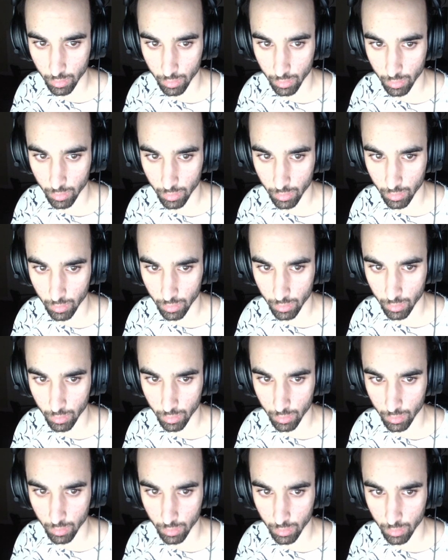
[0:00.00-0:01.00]

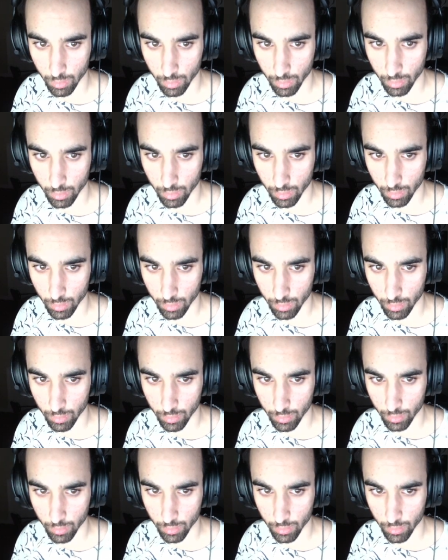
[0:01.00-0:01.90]
No one is speaking in this clip.